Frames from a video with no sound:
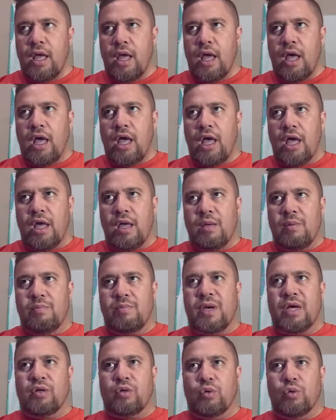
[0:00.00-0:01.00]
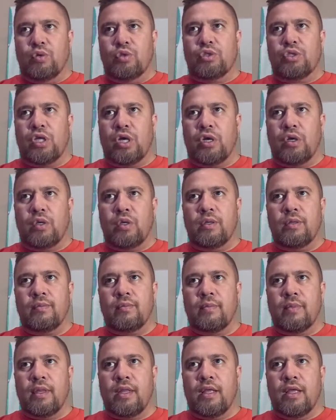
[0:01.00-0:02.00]
but also
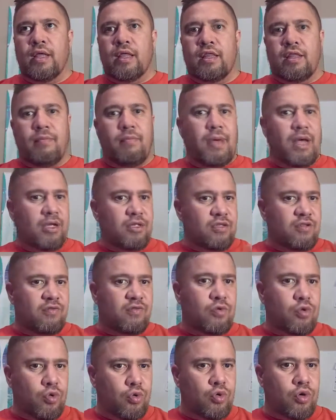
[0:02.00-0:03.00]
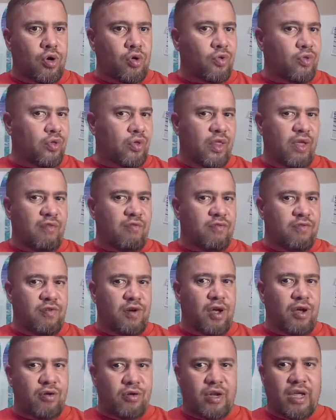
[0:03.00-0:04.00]
the amount of kōrero that
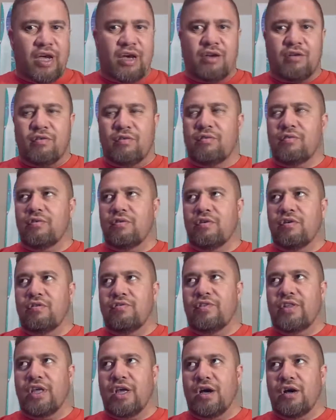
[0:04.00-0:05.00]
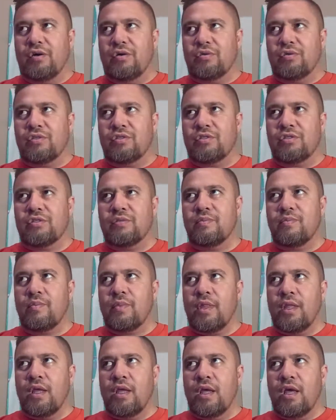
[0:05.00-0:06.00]
flowed out of the olds
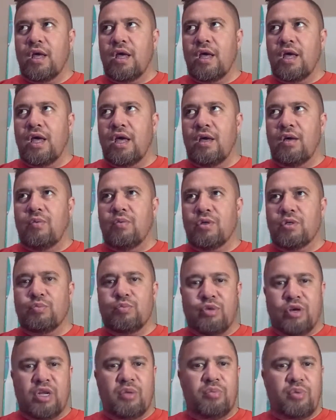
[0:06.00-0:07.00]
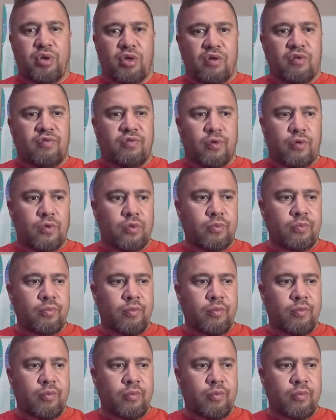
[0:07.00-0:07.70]
was pretty beautiful,